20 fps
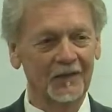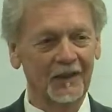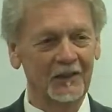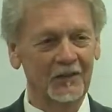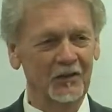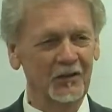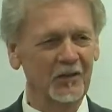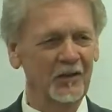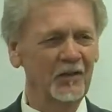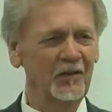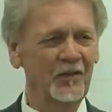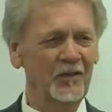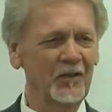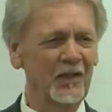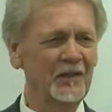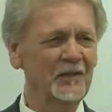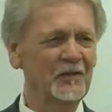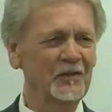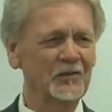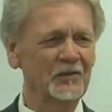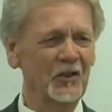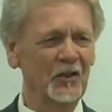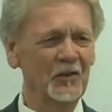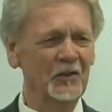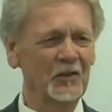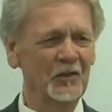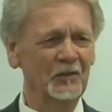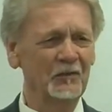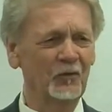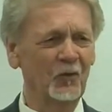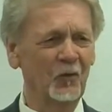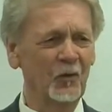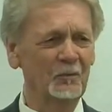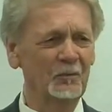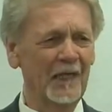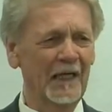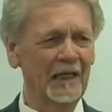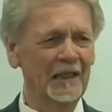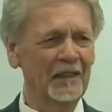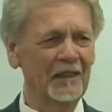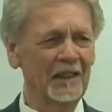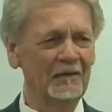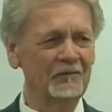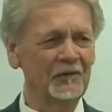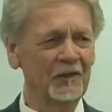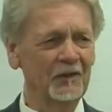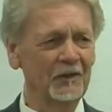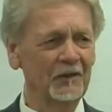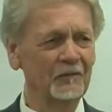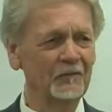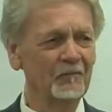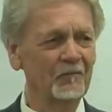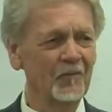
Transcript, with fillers: Say, you, you think the church is formed by a covenant?